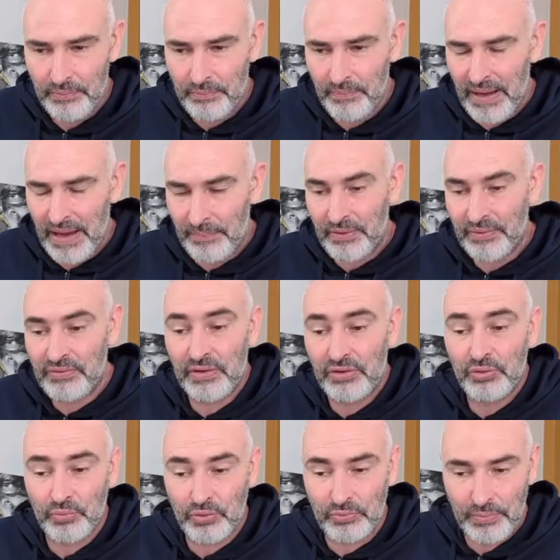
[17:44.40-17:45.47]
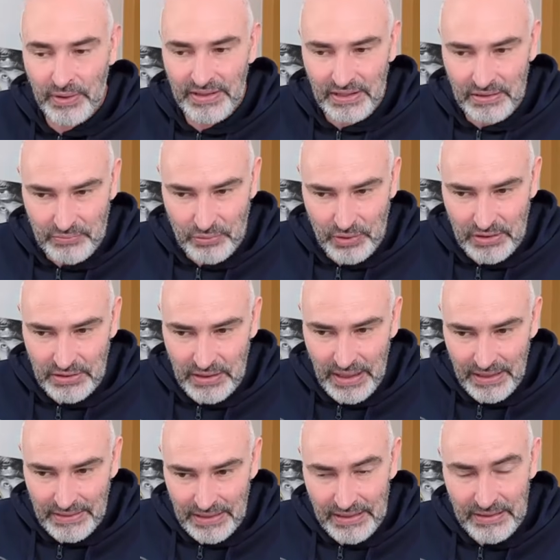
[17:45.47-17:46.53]
But I prefer to move my king first
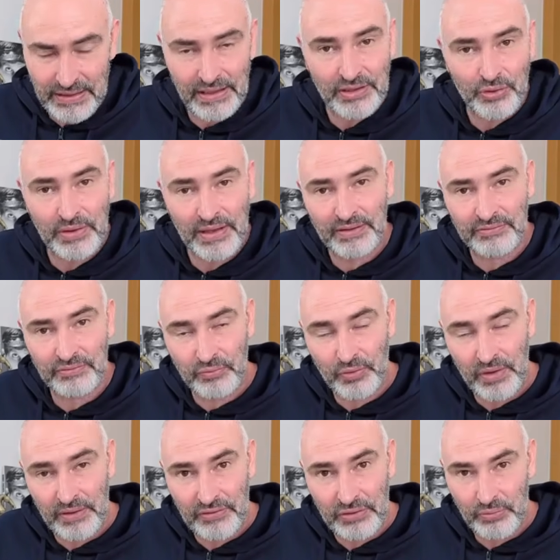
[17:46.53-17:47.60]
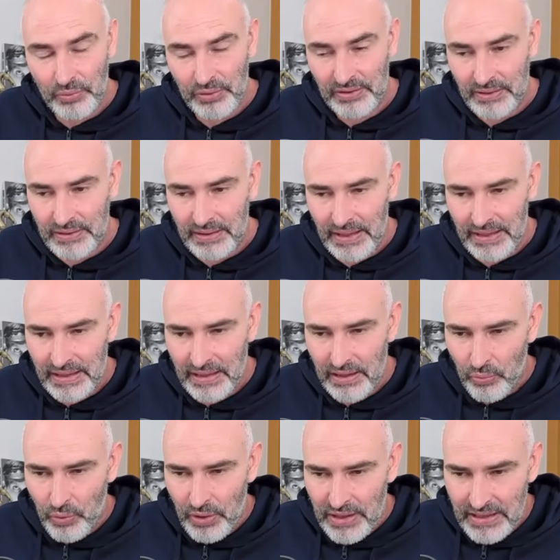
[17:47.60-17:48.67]
and then take on f4 afterwards. And
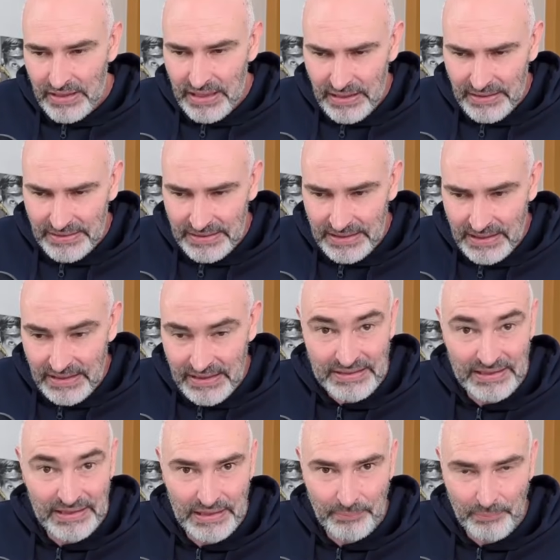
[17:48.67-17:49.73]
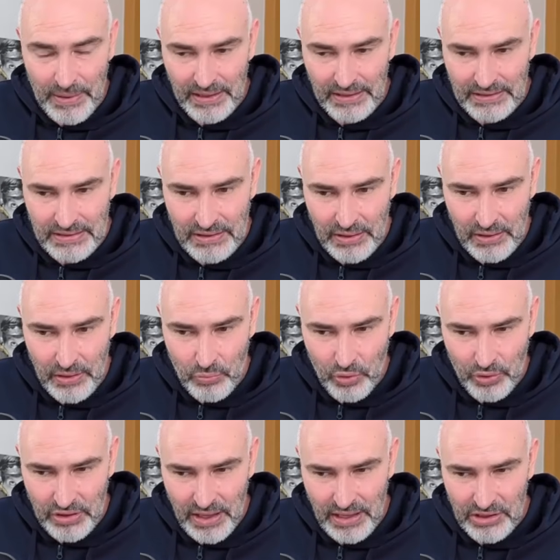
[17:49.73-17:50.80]
here what I didn't see is that he plays
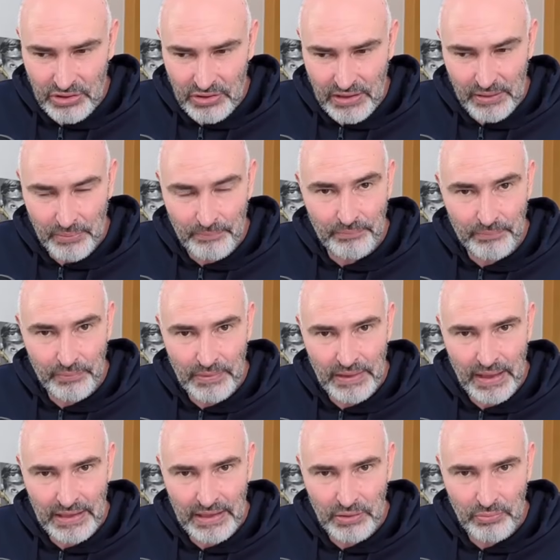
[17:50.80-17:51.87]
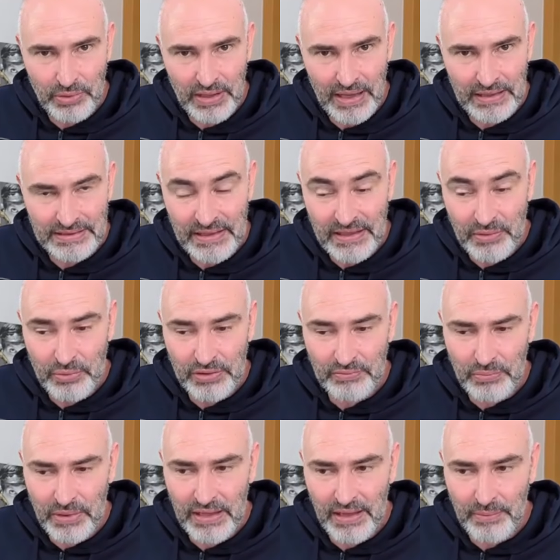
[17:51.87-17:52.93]
rook to h3. And I didn't realize that he was
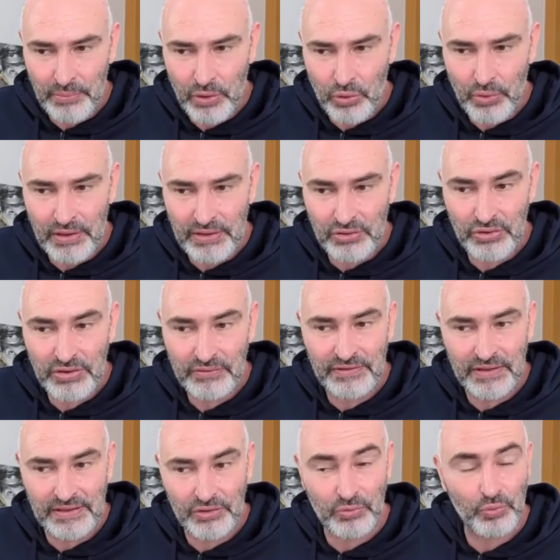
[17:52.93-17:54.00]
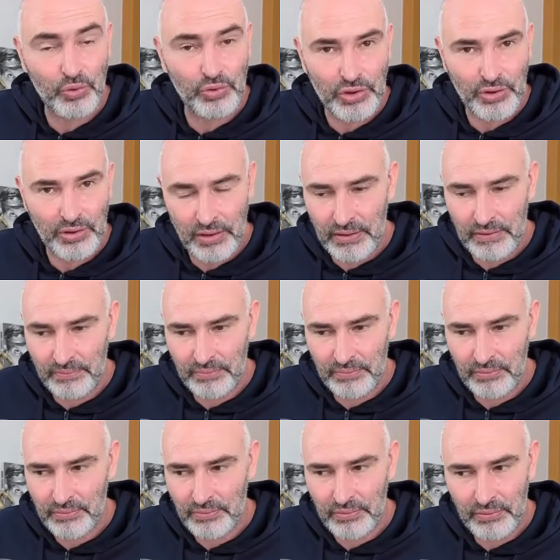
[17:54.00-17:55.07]
freeing up the queen to defend the rook.
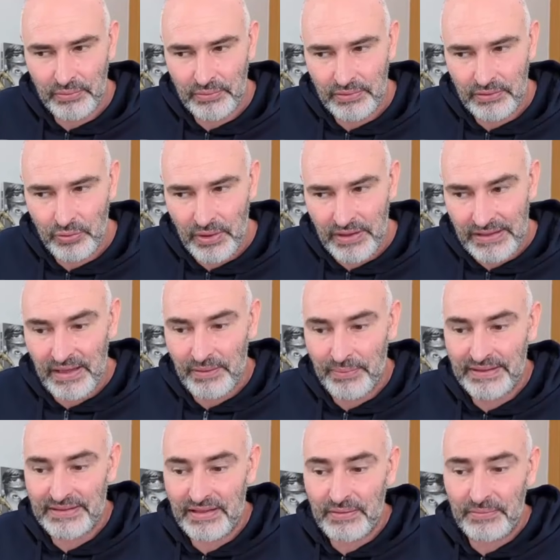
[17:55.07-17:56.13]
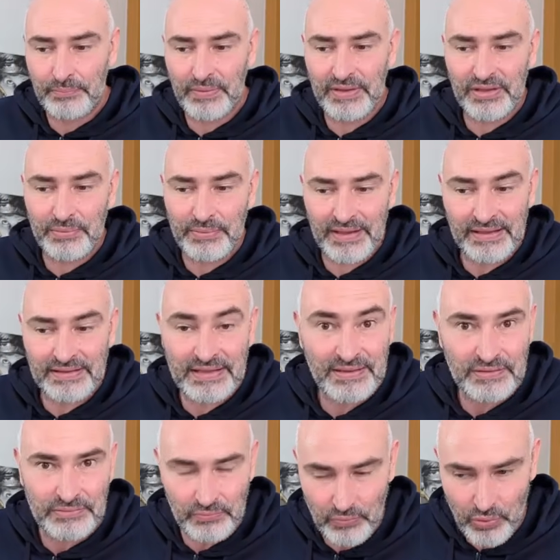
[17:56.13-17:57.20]
So I tell myself bishop takes
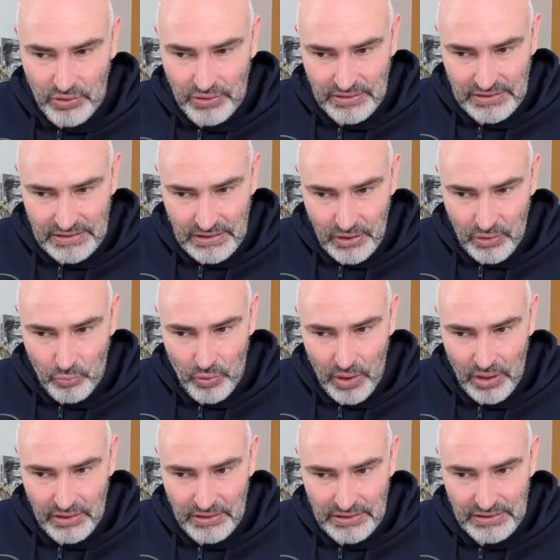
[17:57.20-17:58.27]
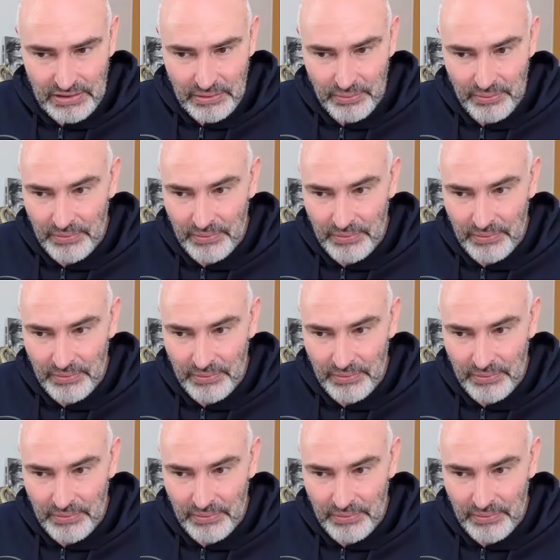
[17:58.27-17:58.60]
f4 still works.